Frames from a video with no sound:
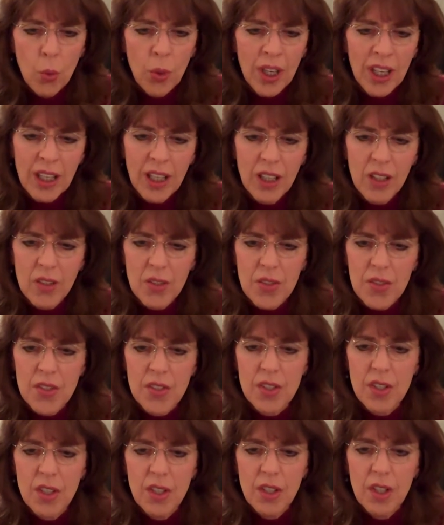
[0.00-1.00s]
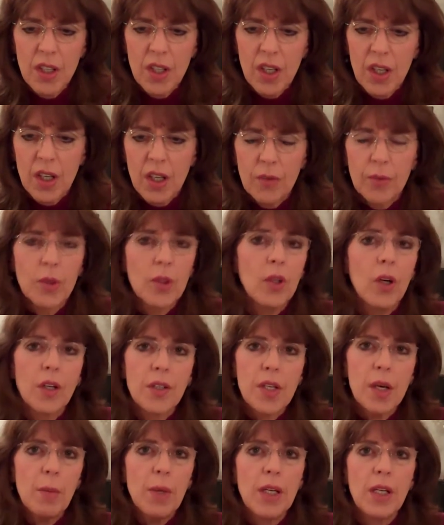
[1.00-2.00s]
What else? For a
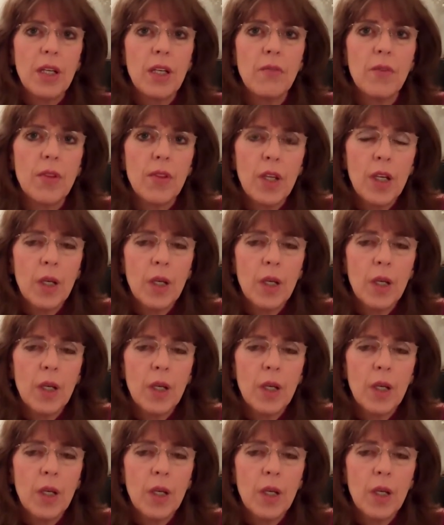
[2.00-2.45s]
long time, I didn't even